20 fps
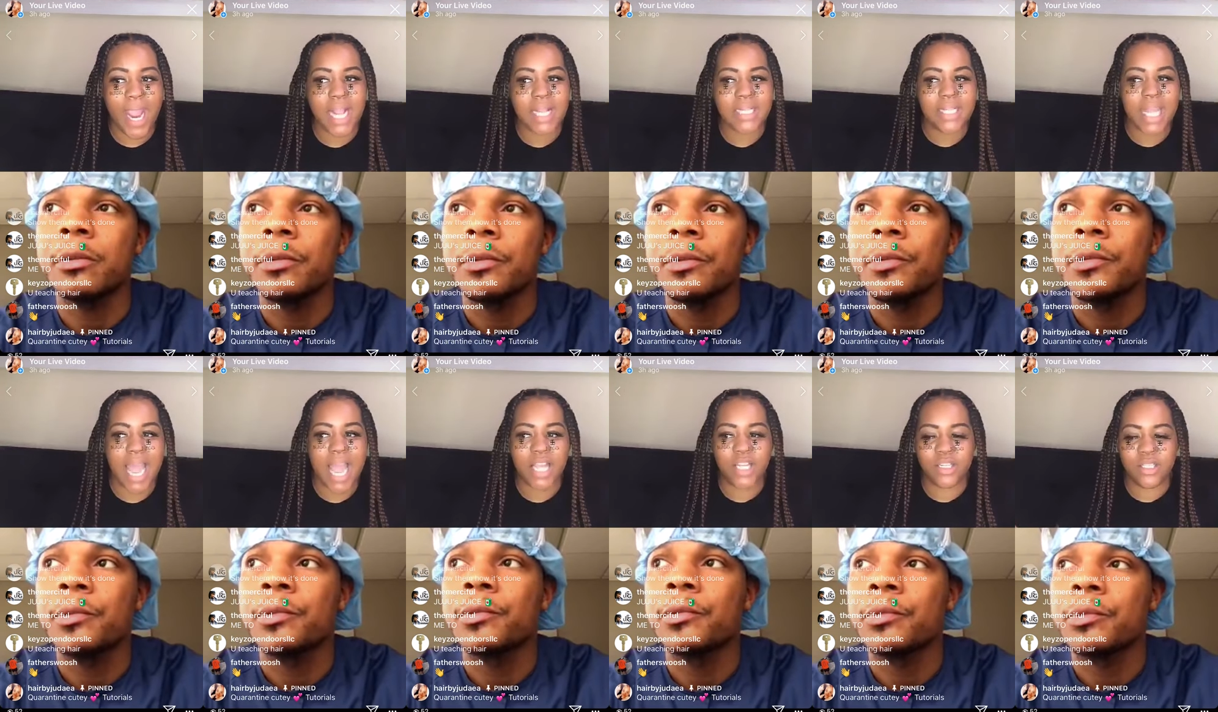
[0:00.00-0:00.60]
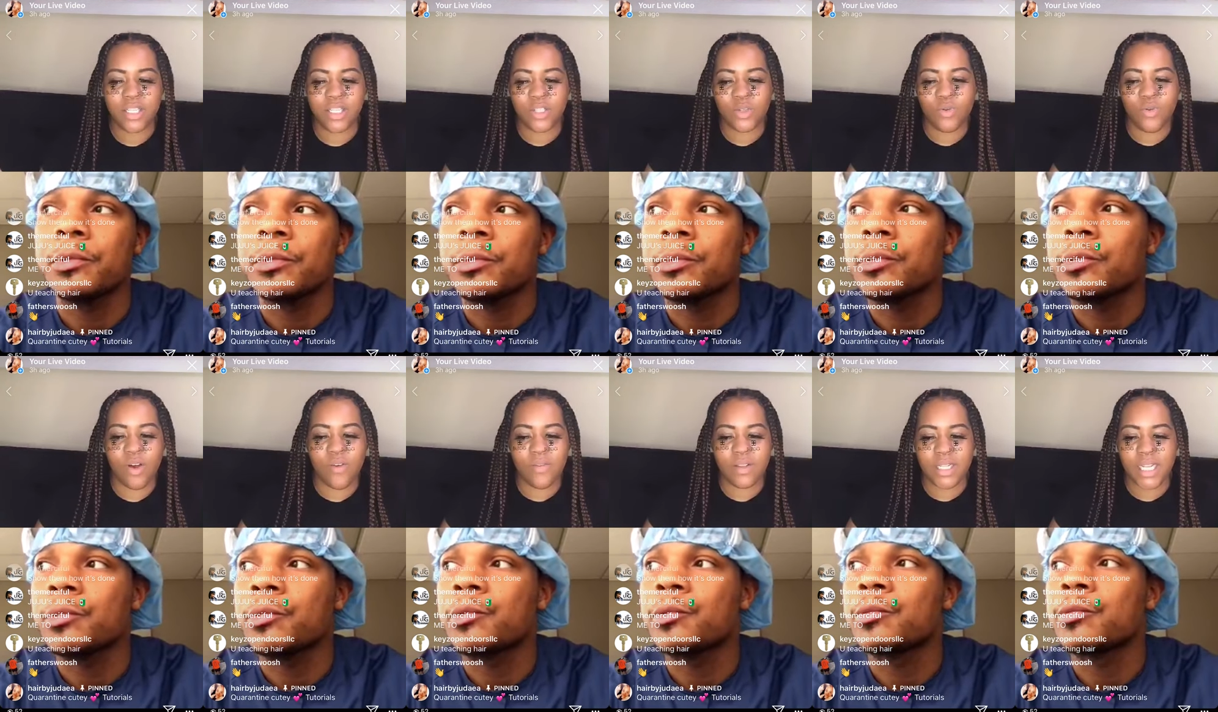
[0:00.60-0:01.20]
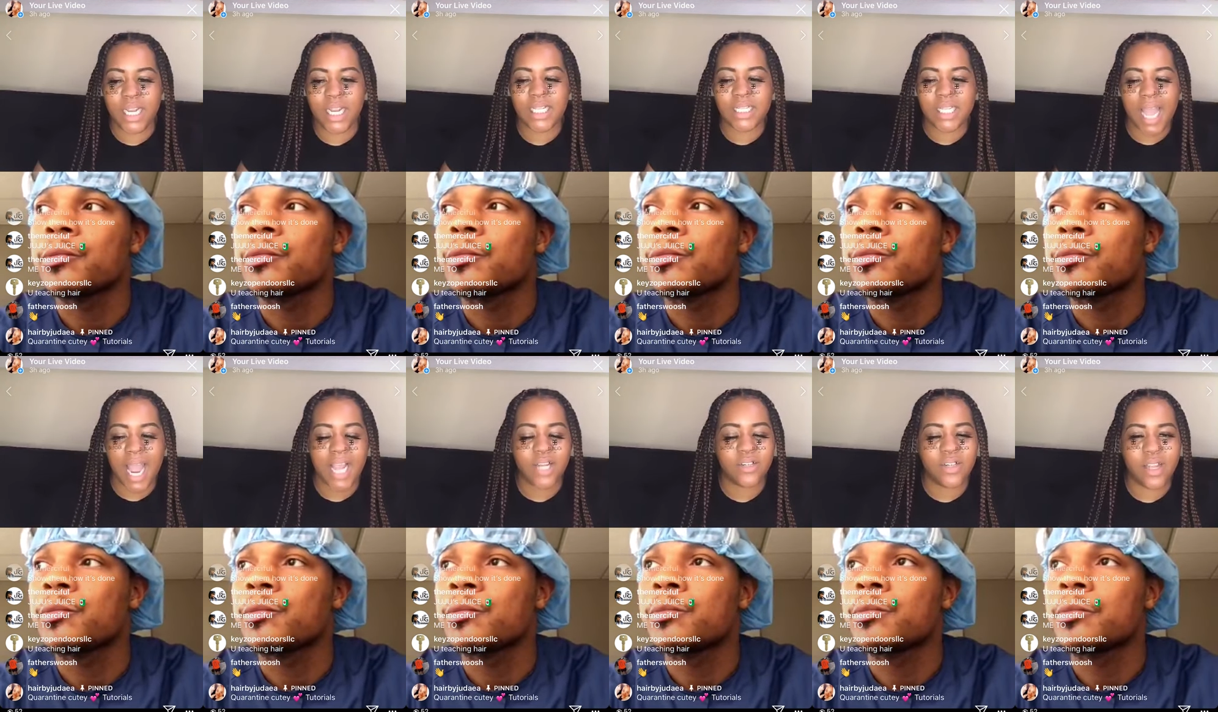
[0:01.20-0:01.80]
Speaker 1: as this quarantine is
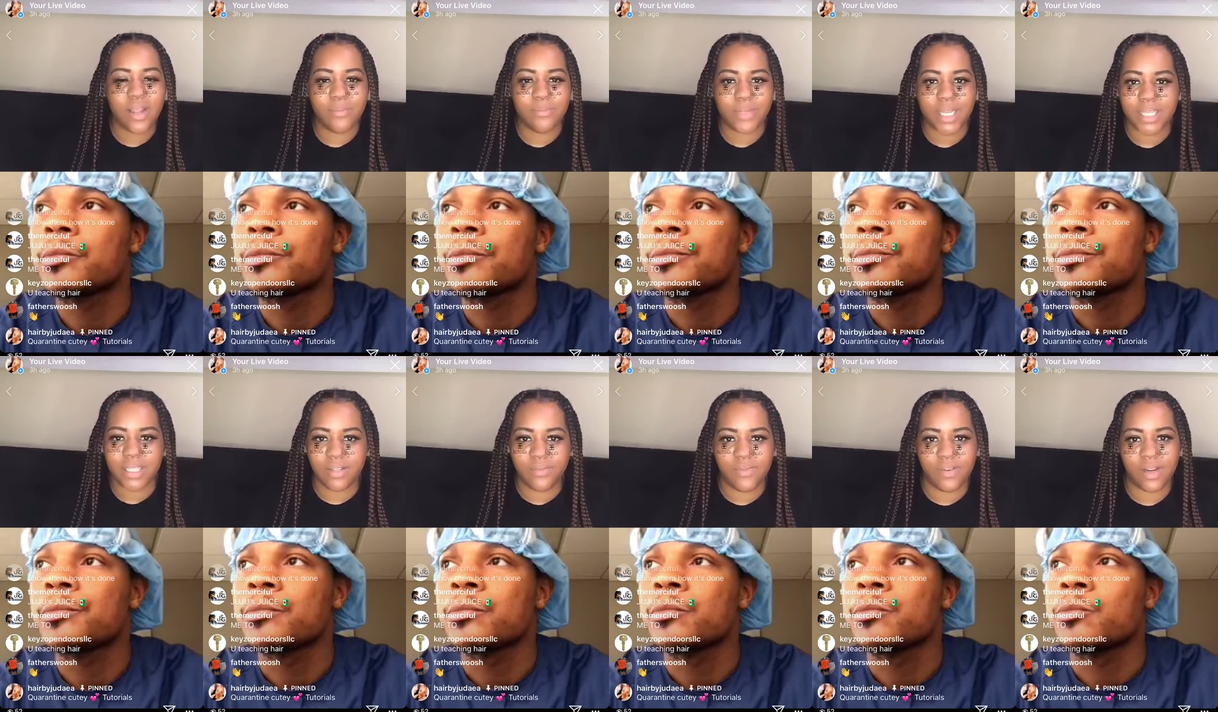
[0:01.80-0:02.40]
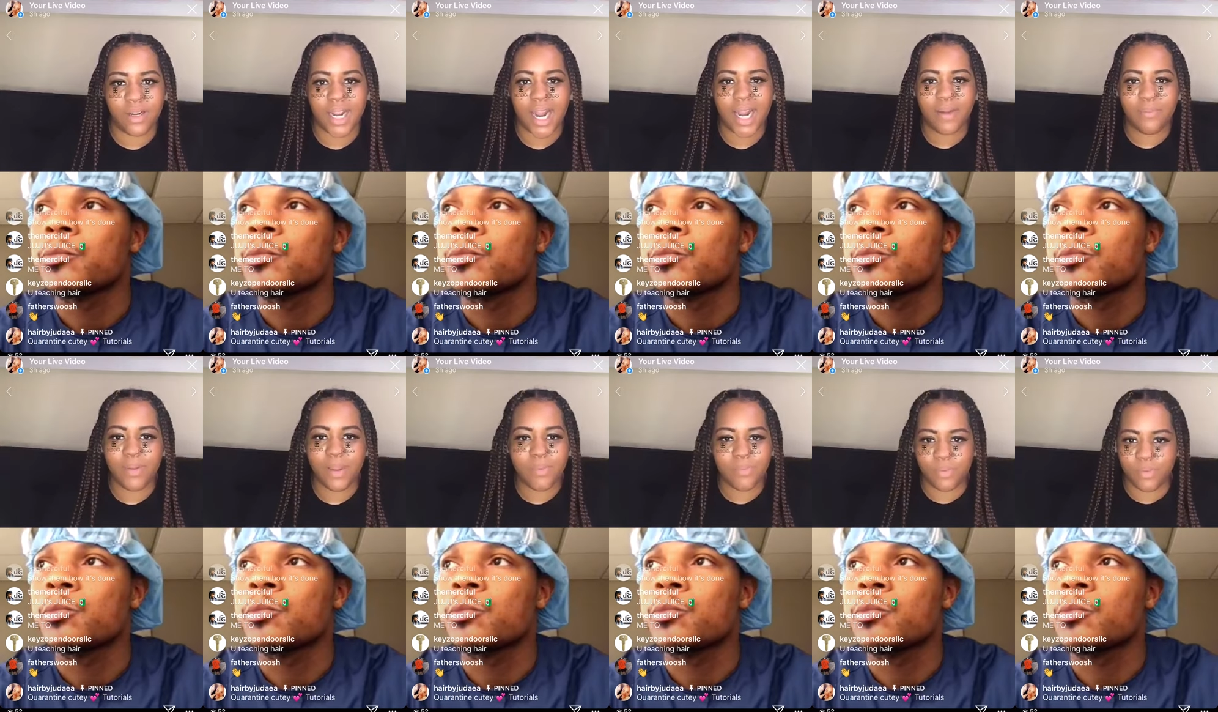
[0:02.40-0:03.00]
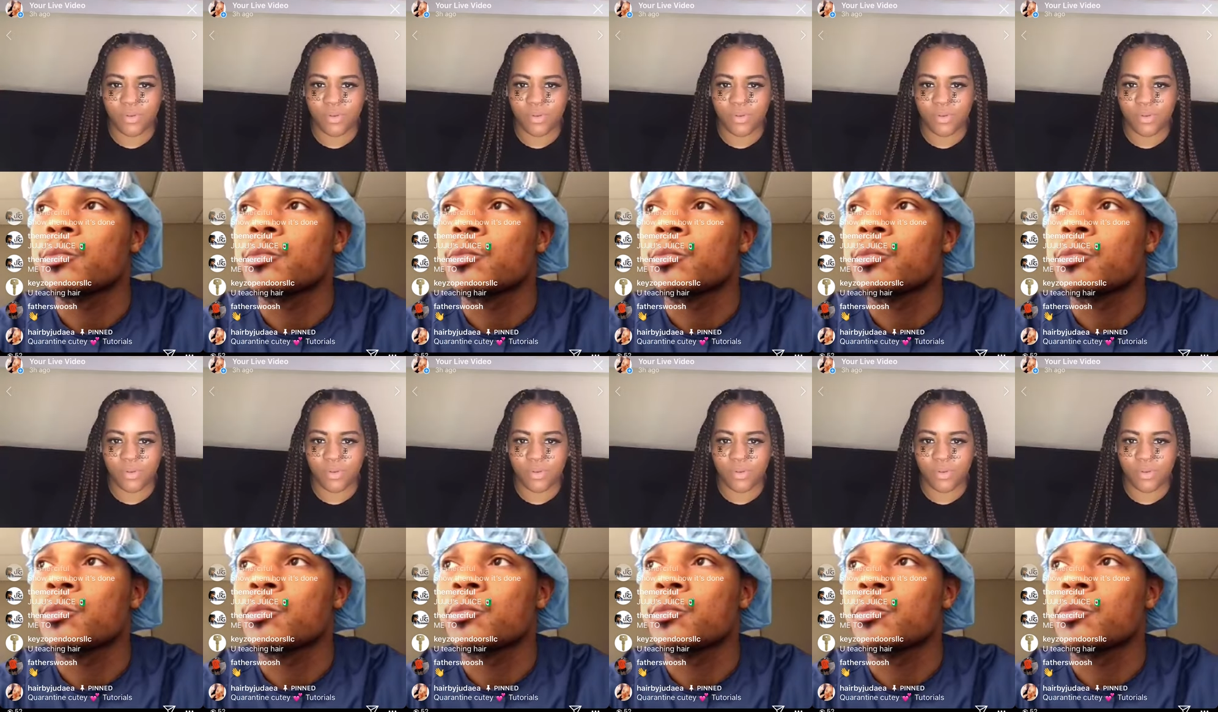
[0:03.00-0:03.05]
actually a blessing for a lot of people.